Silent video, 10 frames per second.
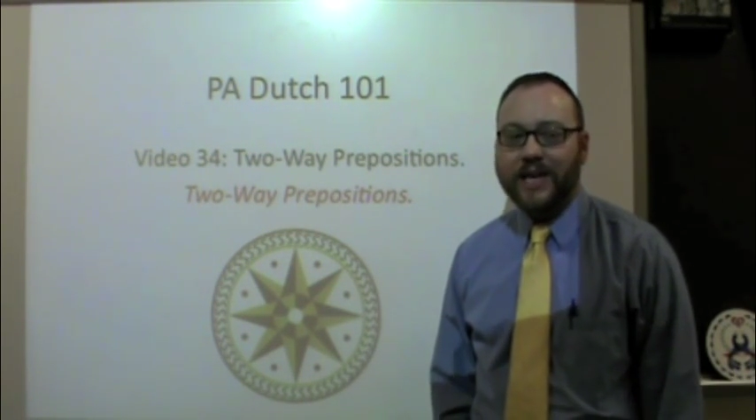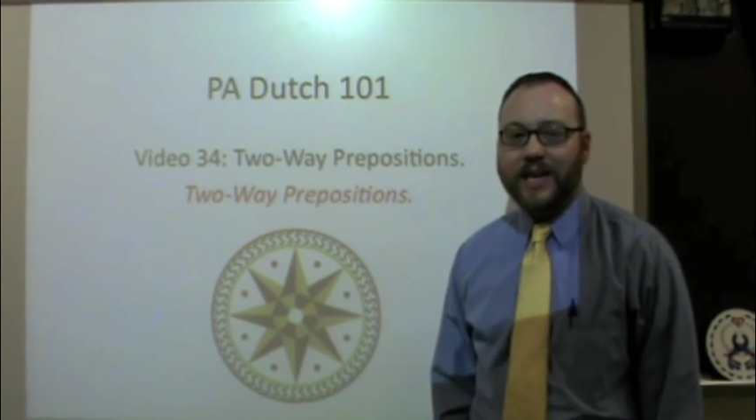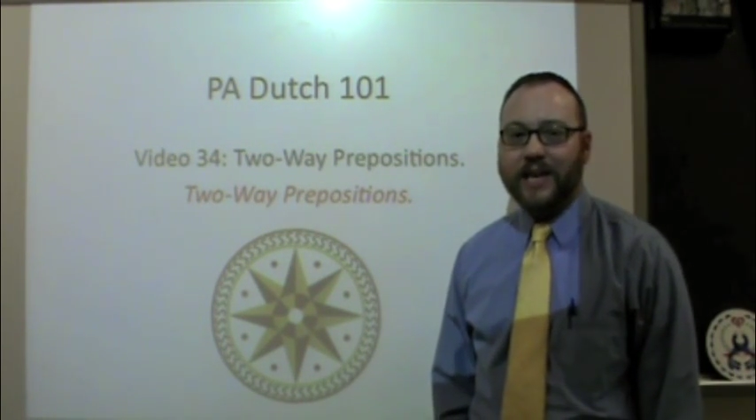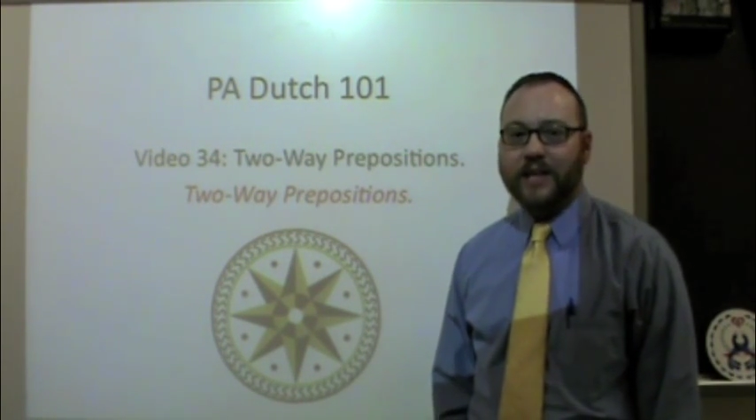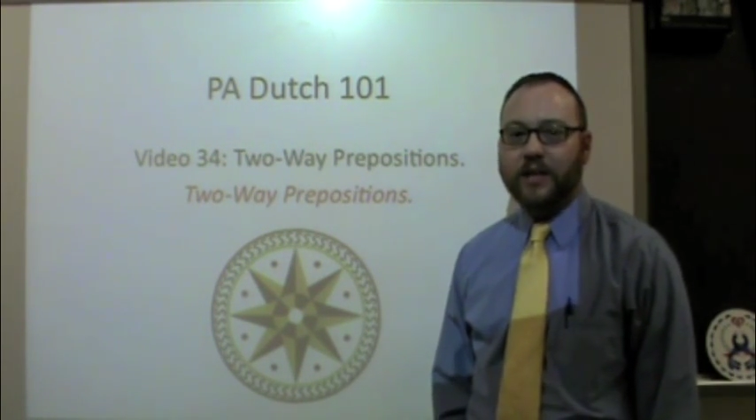
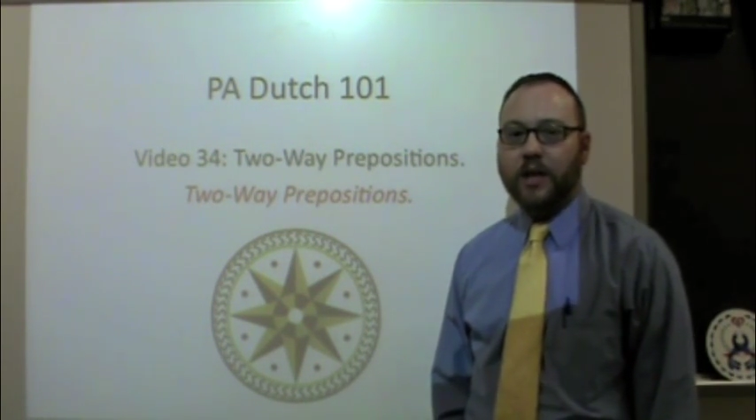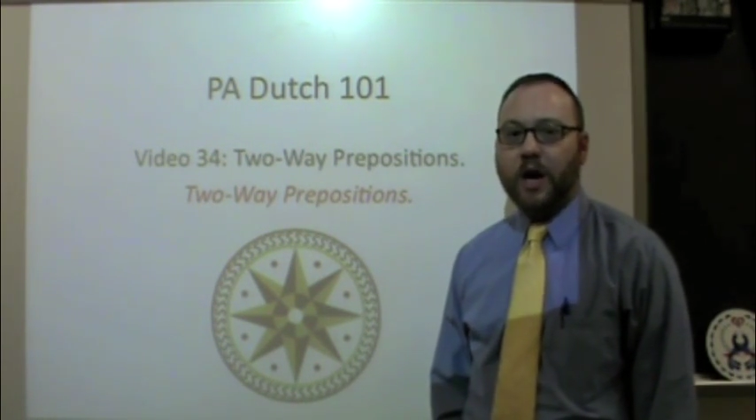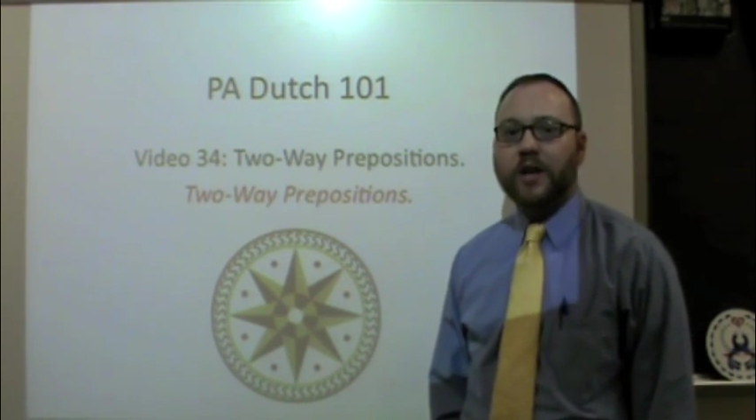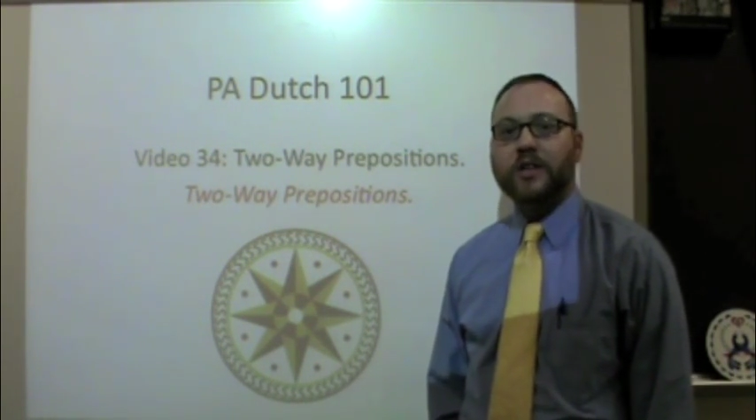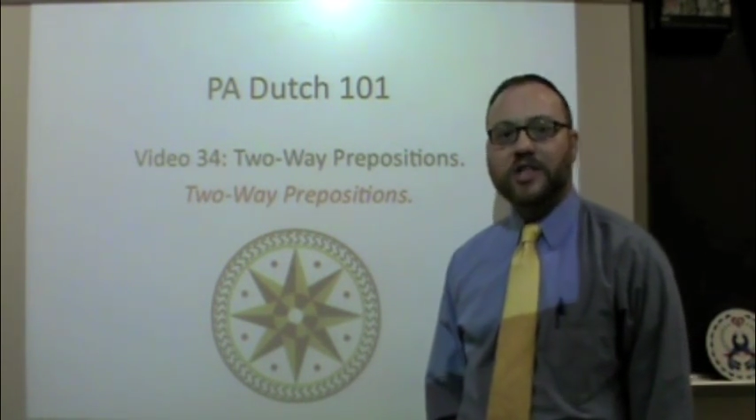in
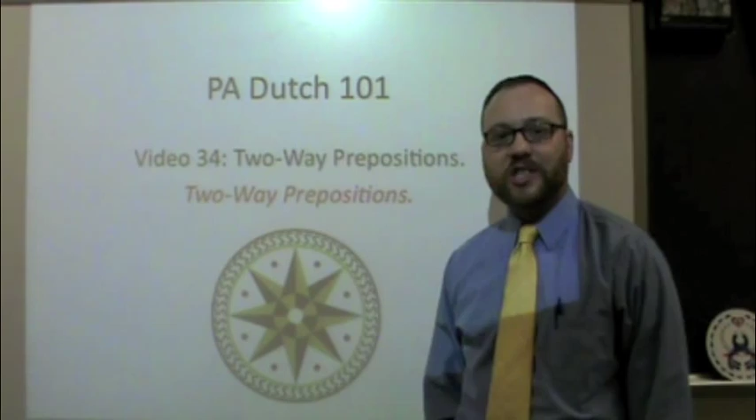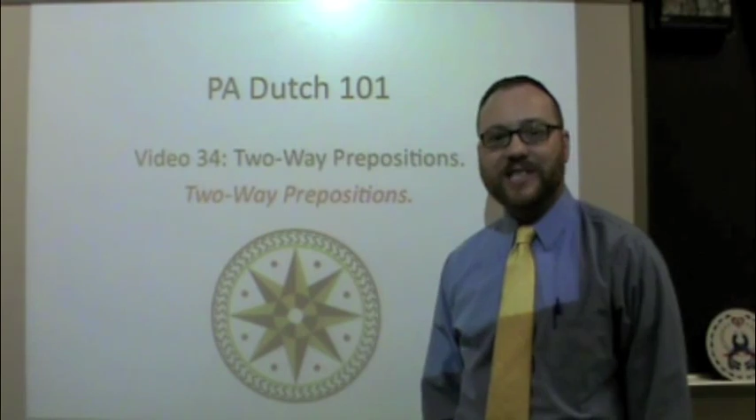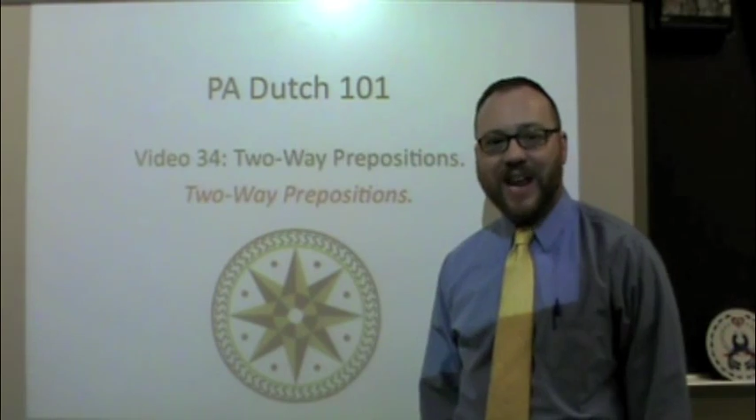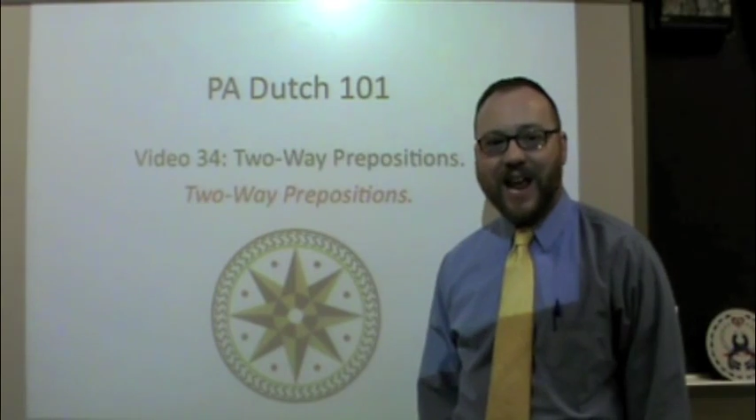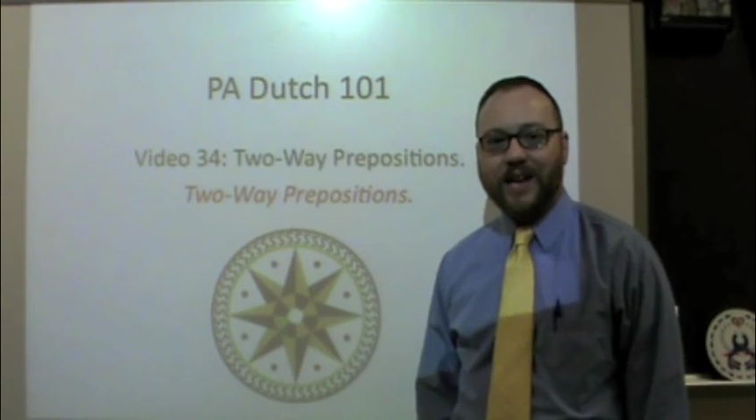
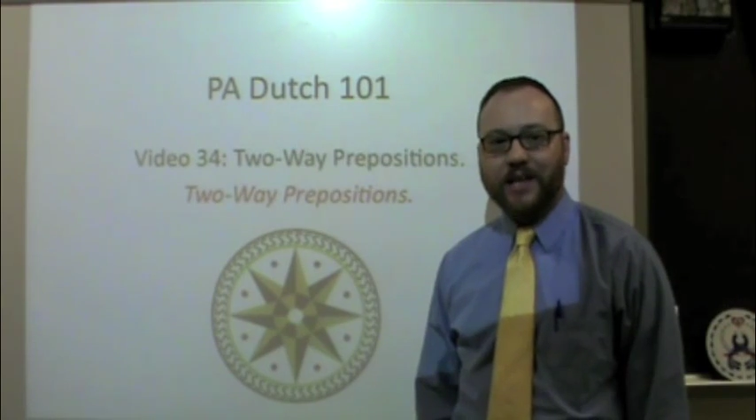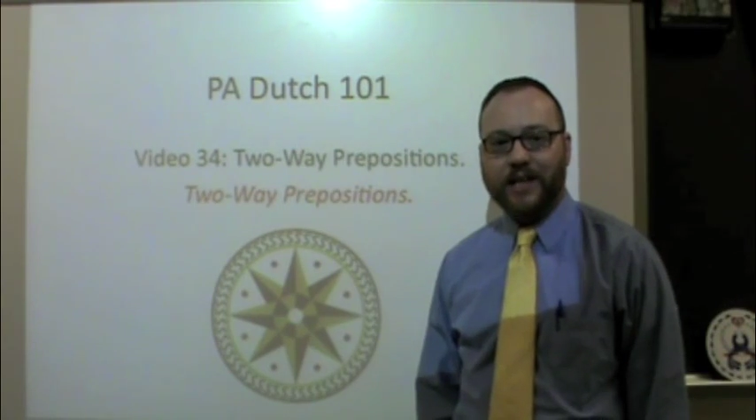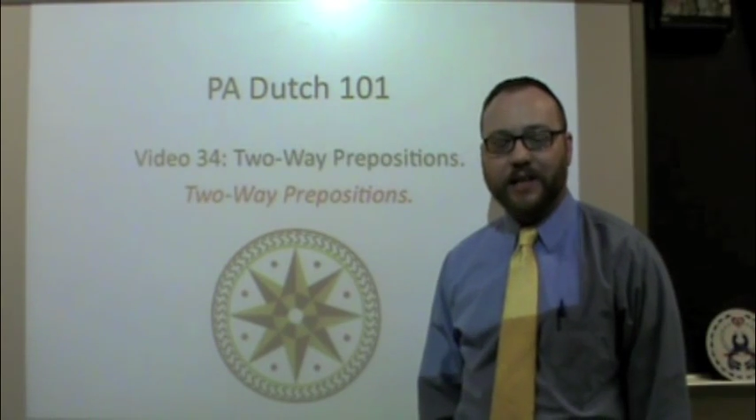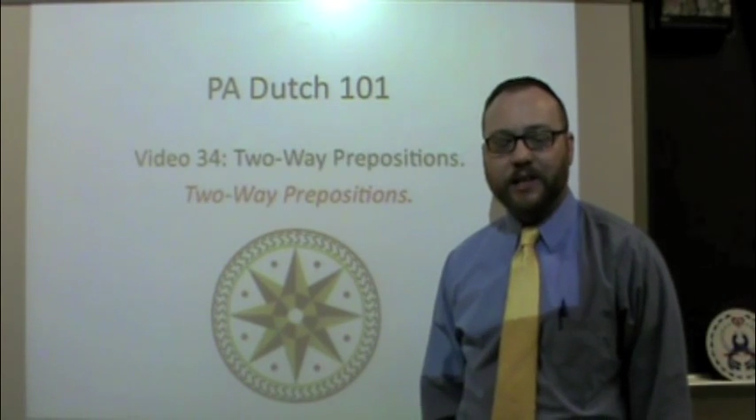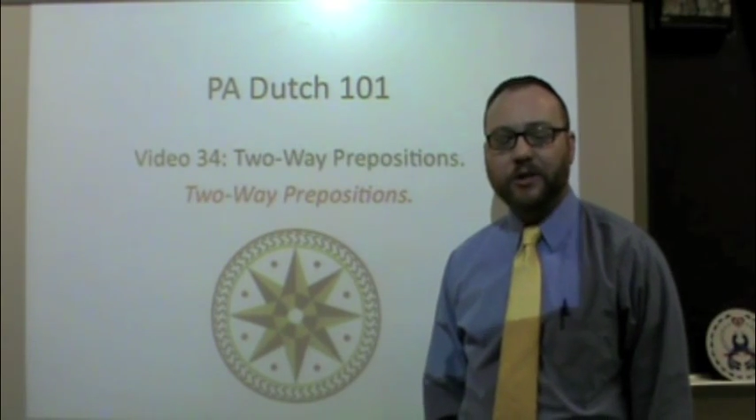
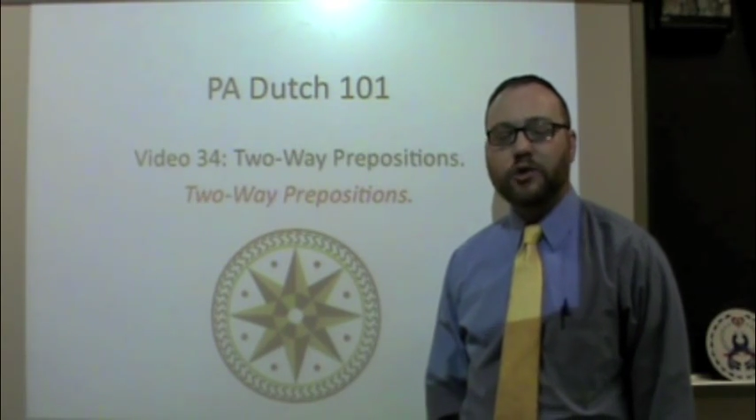understanding